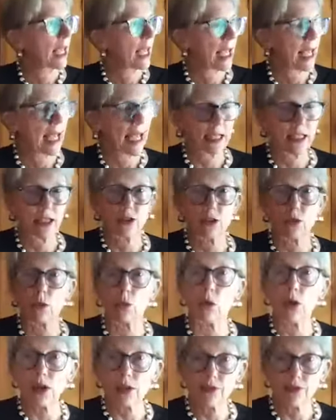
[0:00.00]
and it's a
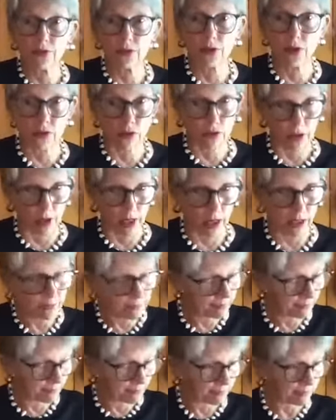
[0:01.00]
wonderful string.
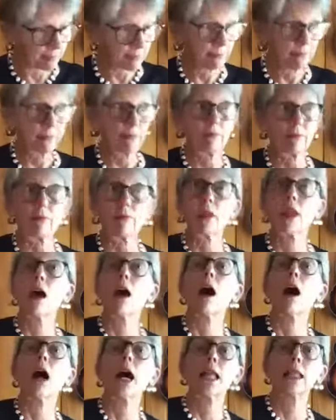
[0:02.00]

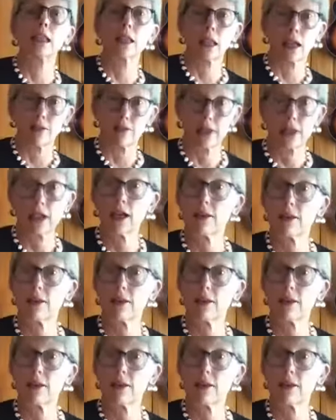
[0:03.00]
I love it. I